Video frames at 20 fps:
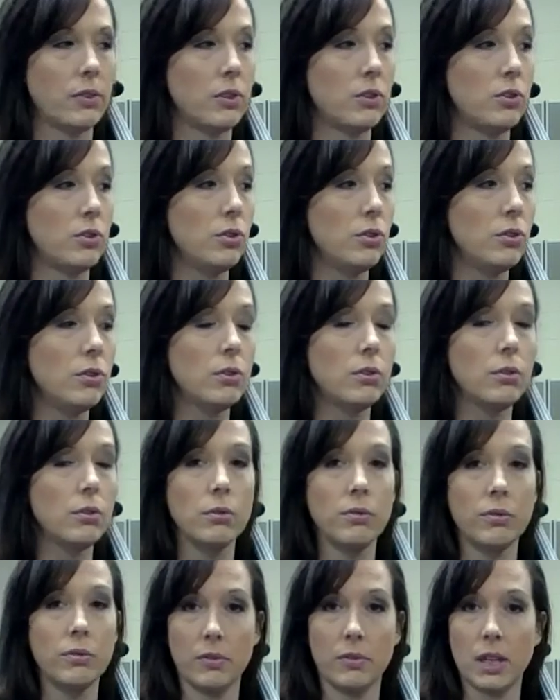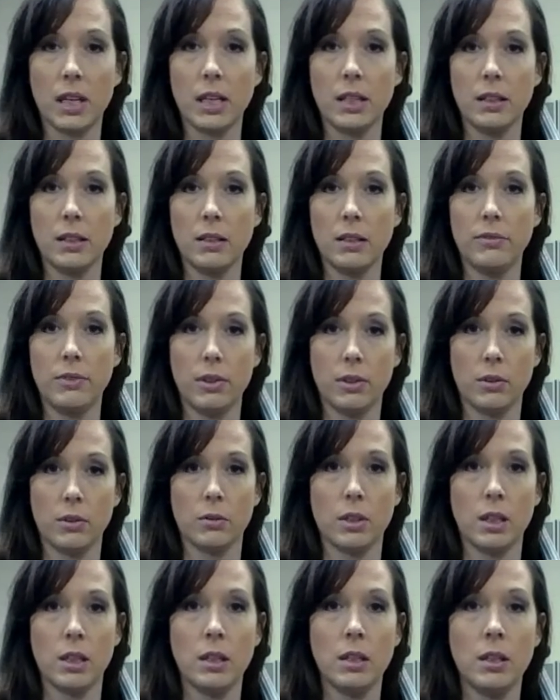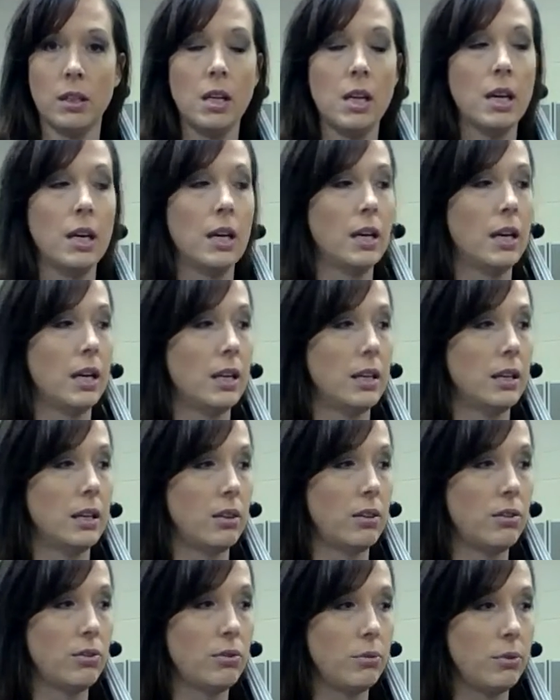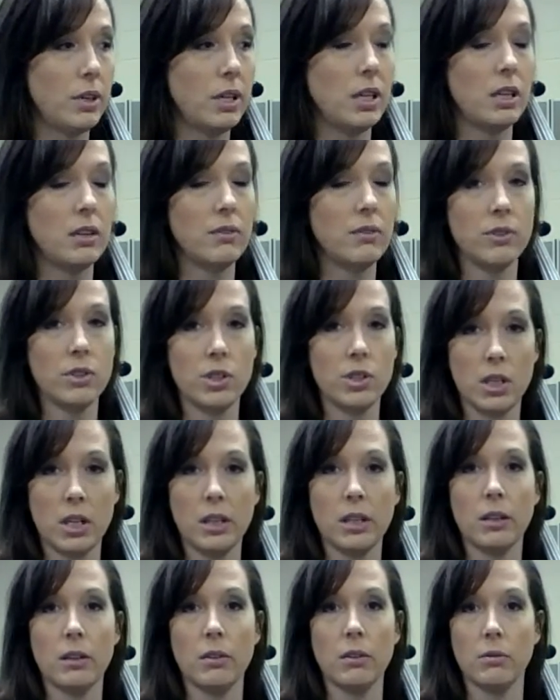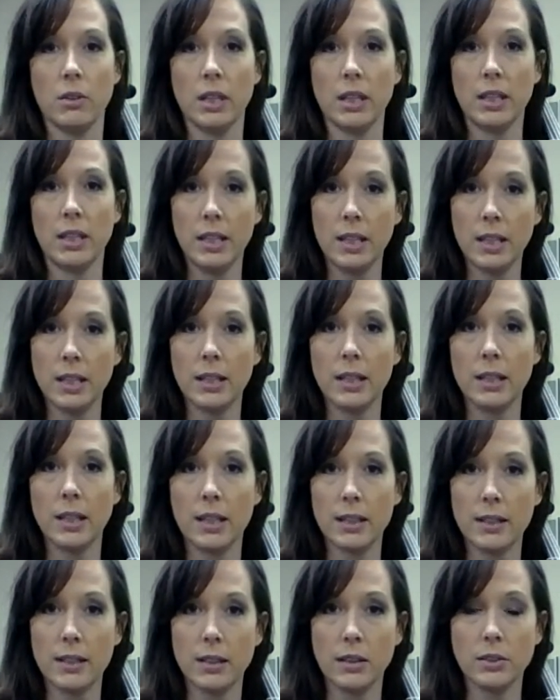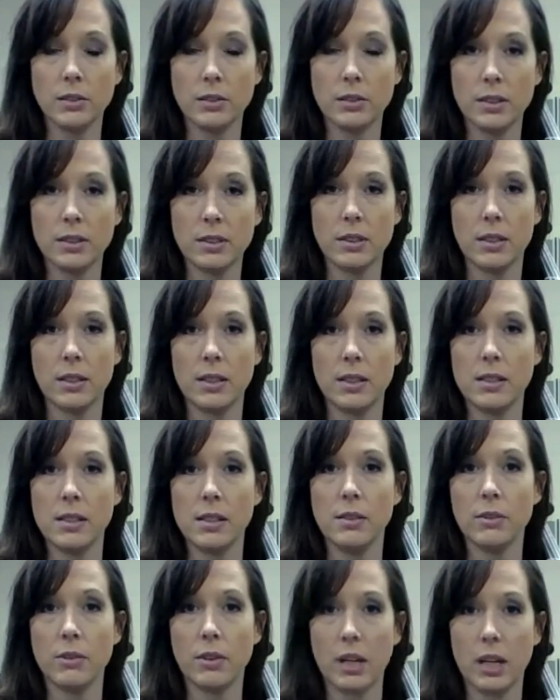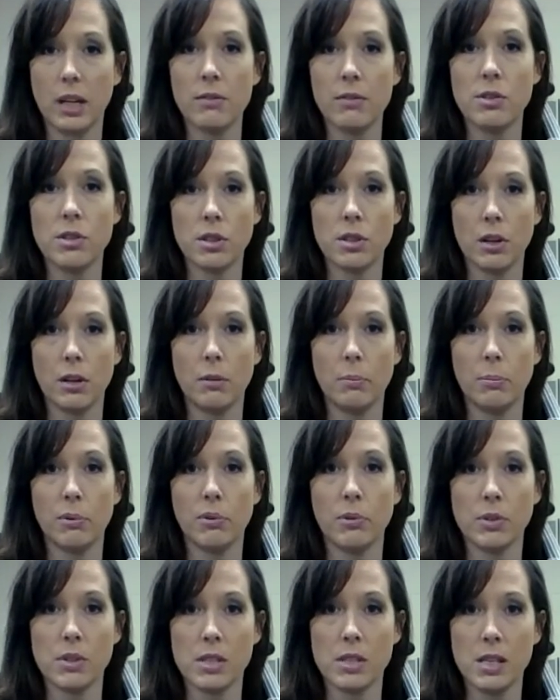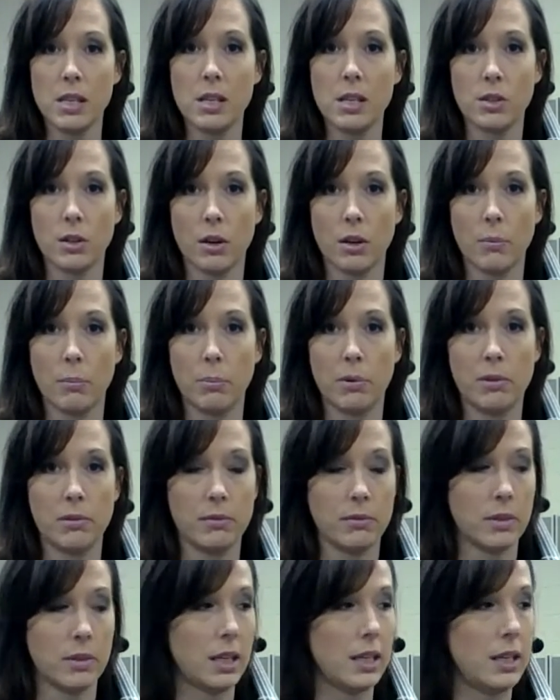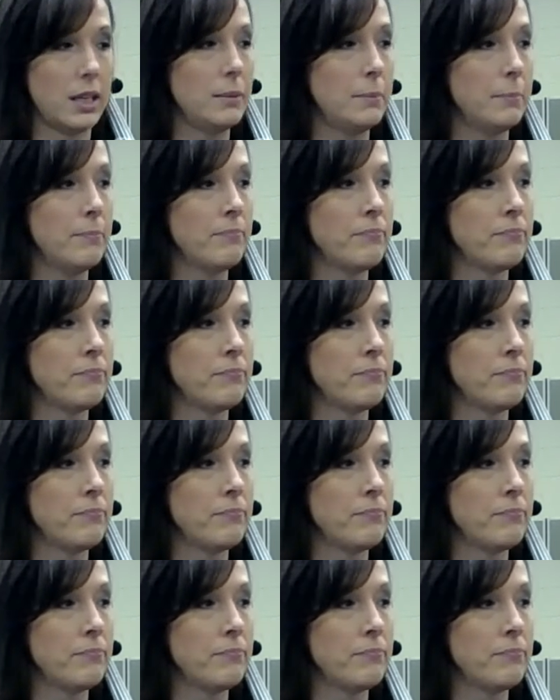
a 2 for violin and viola and a 3 for cello. Again, that tells us that it's either F sharp or C sharp, right?